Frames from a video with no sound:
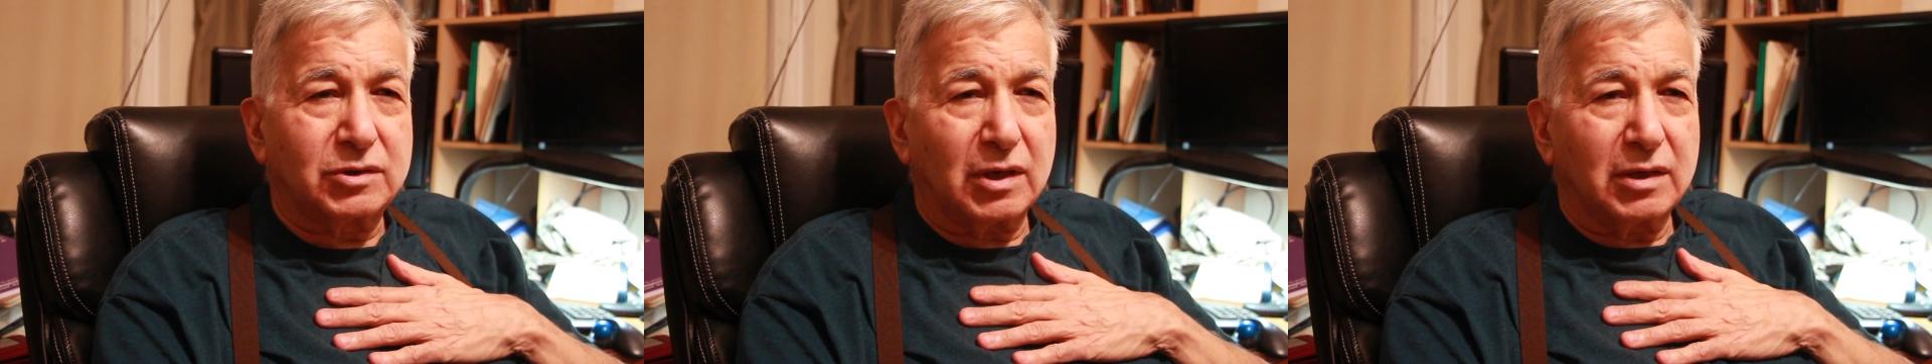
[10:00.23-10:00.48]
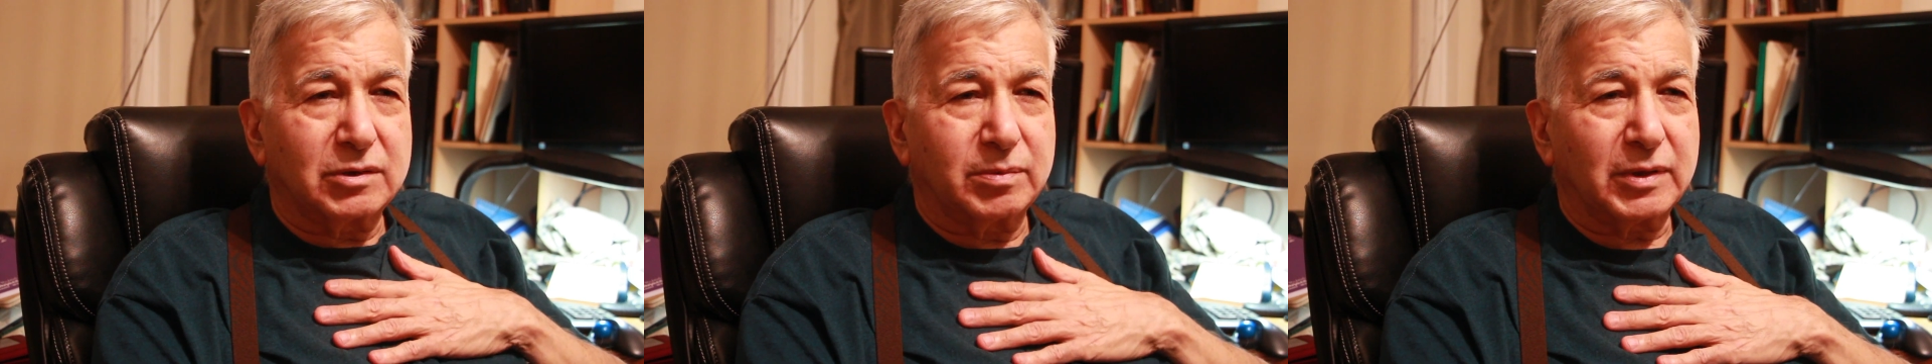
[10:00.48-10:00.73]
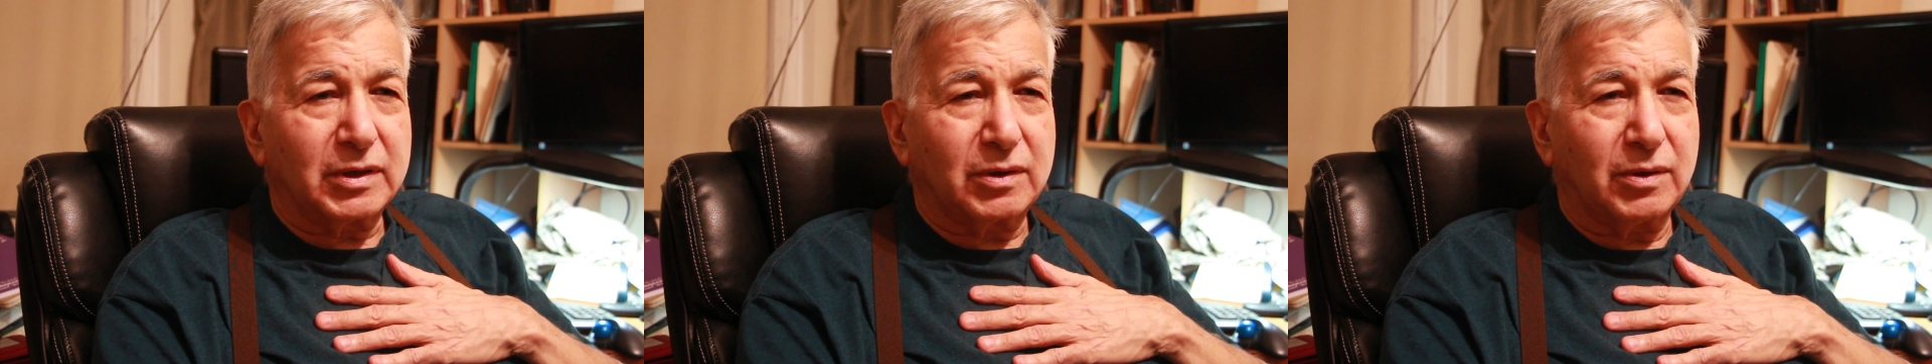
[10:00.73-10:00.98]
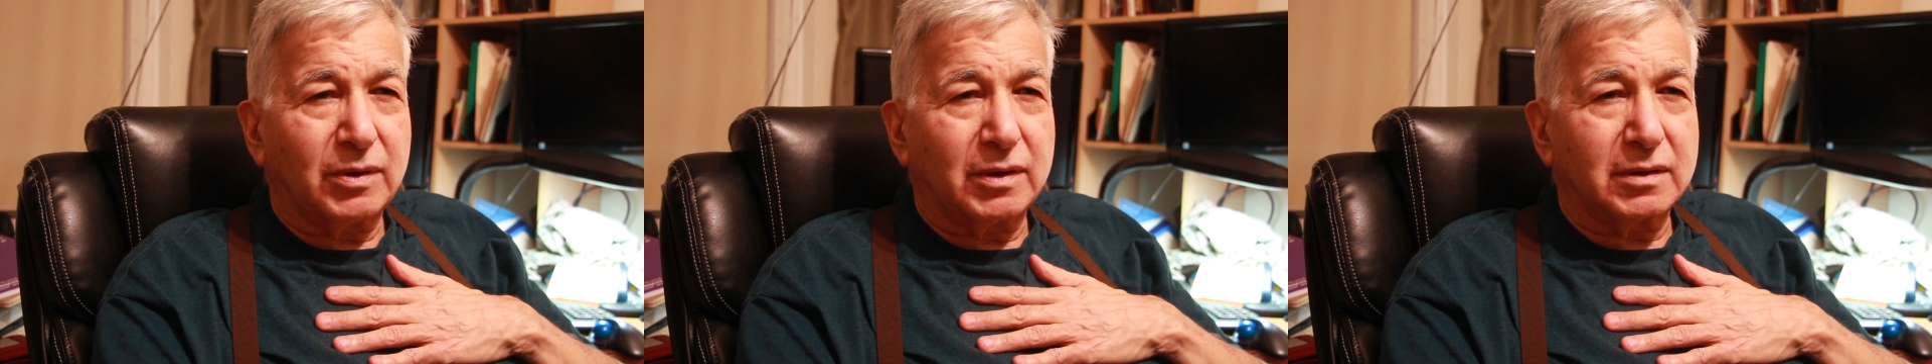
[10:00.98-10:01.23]
judgment
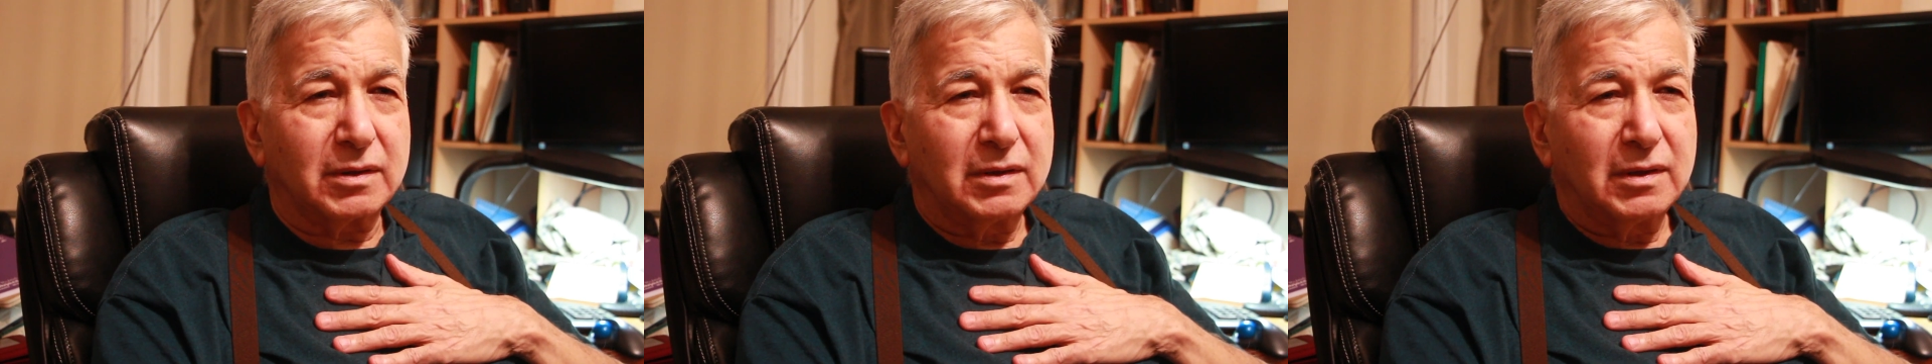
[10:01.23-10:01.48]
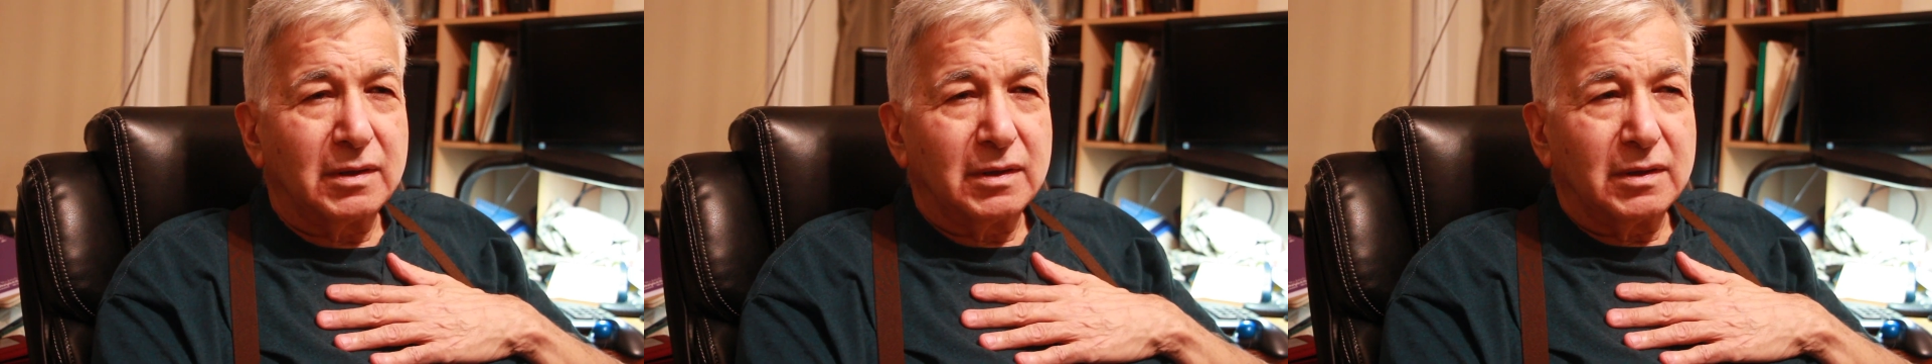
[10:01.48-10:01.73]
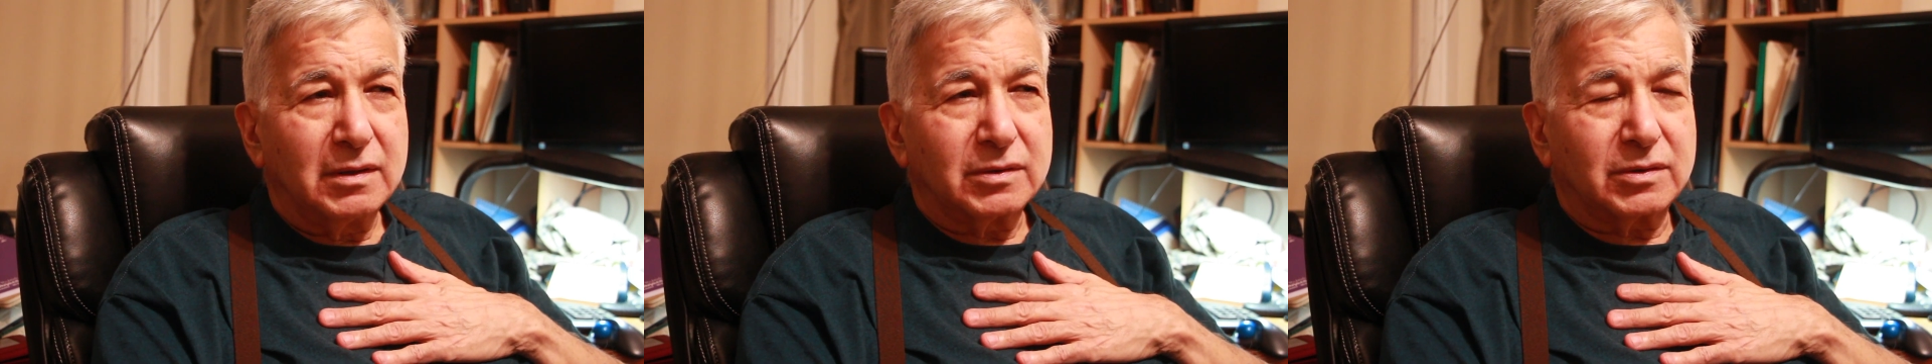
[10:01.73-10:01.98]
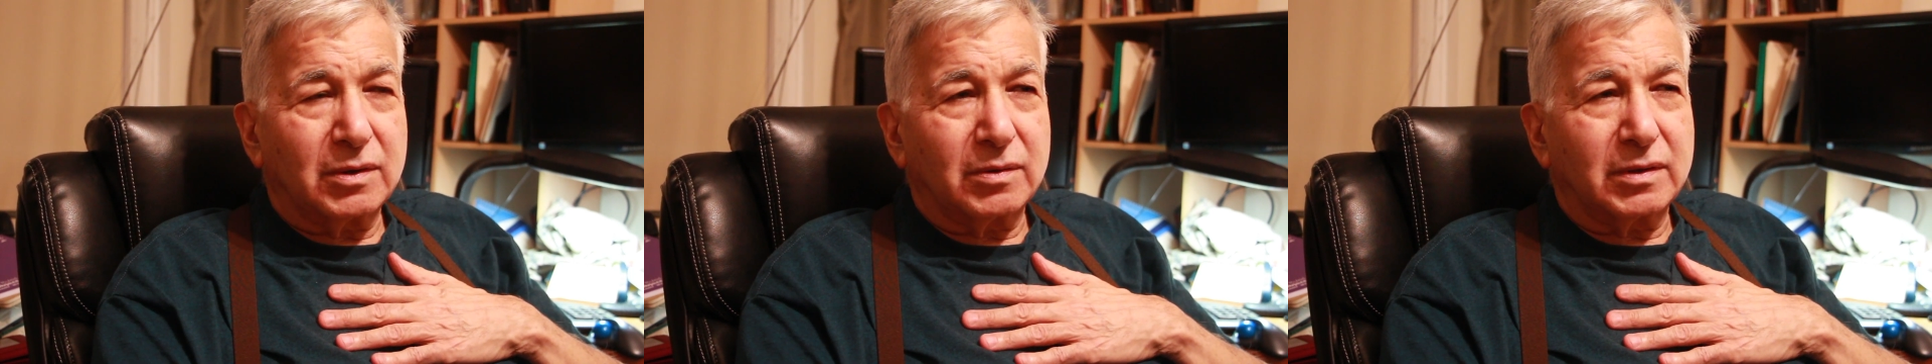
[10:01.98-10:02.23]
call.
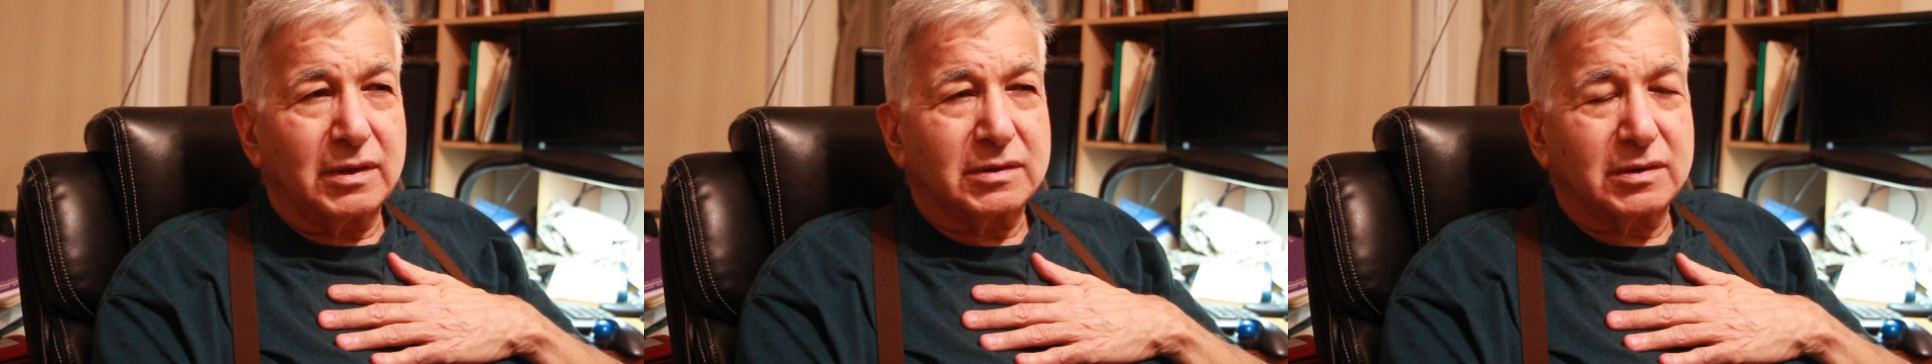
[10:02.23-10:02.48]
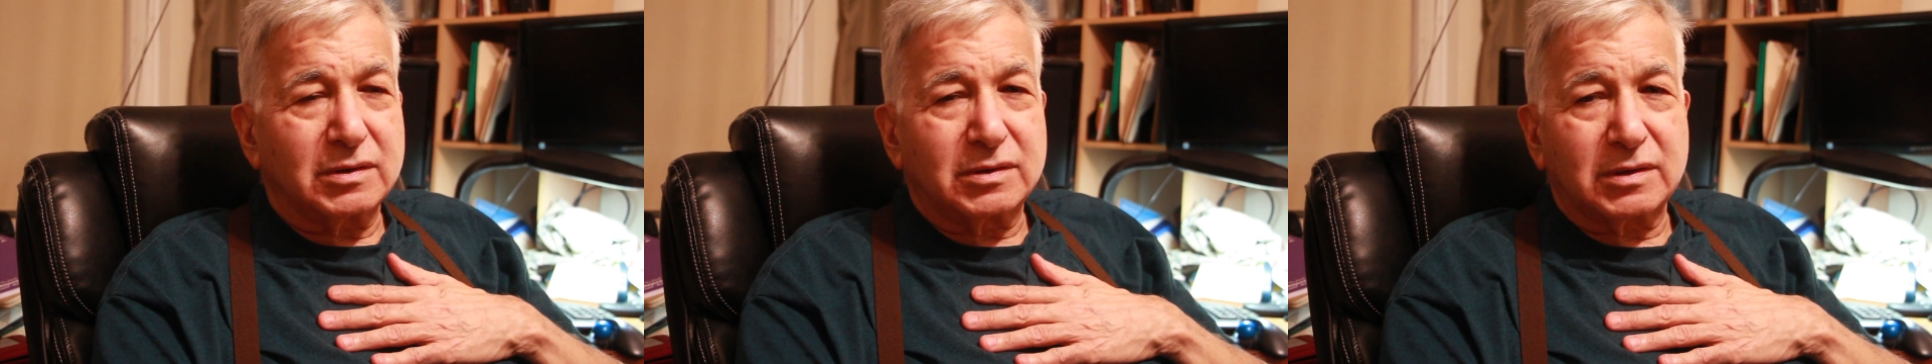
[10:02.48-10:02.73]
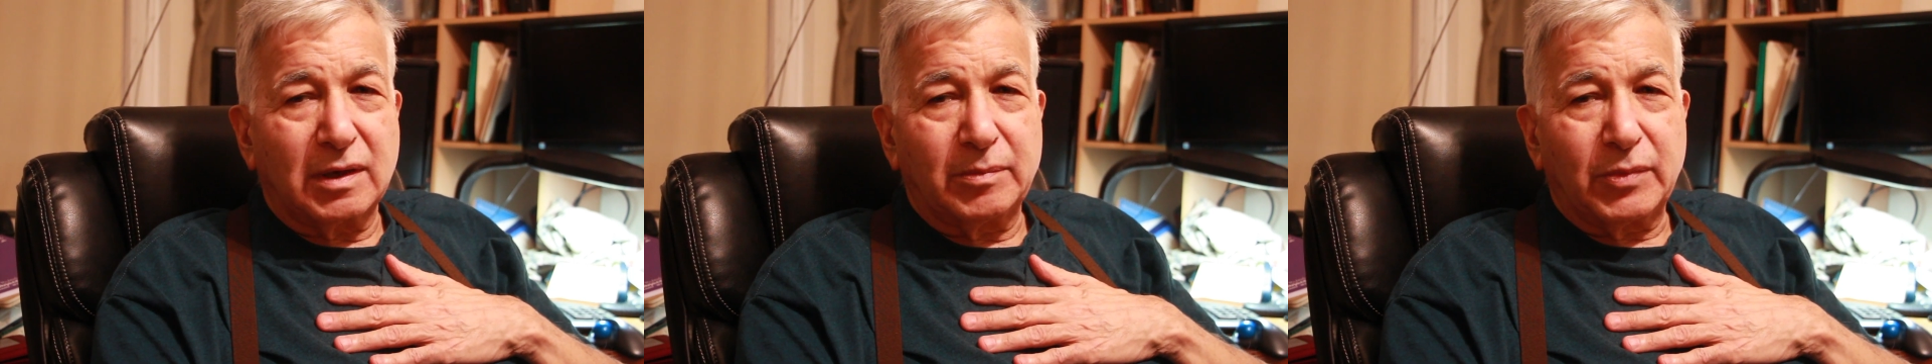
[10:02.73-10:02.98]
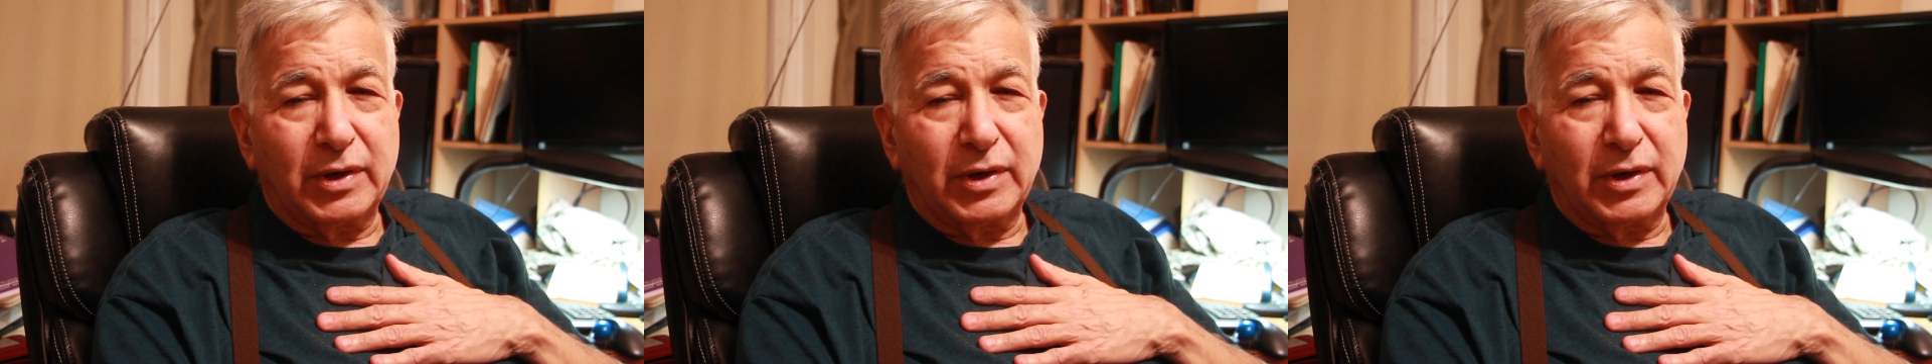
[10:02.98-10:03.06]
So this is some